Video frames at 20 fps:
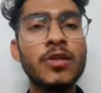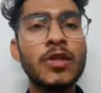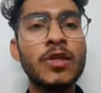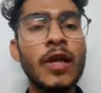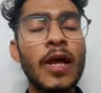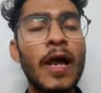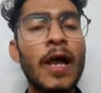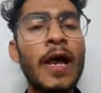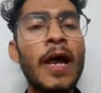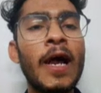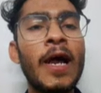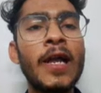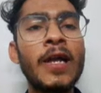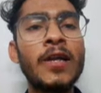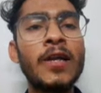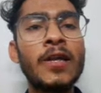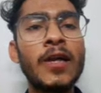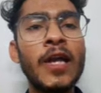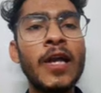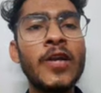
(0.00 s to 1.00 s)
and
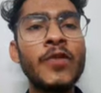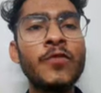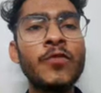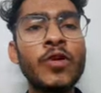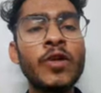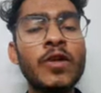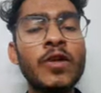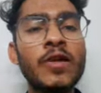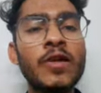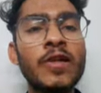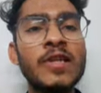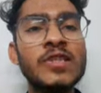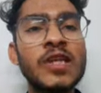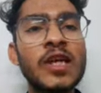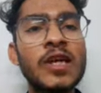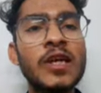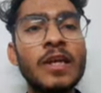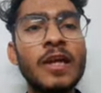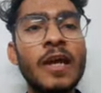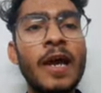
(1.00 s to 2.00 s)
it would
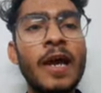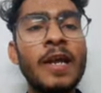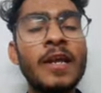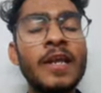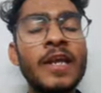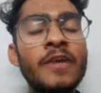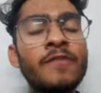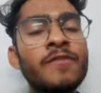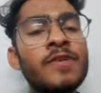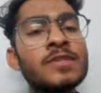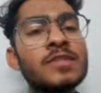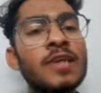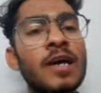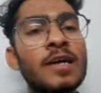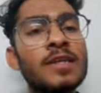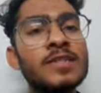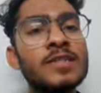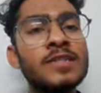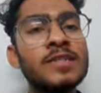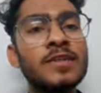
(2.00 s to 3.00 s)
result and give us
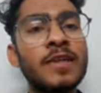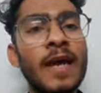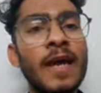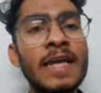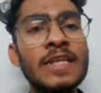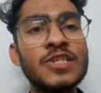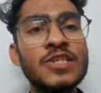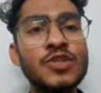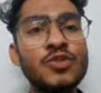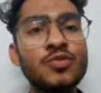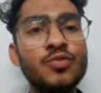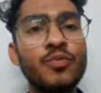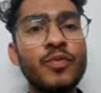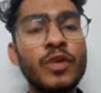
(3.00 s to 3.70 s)
answer as 2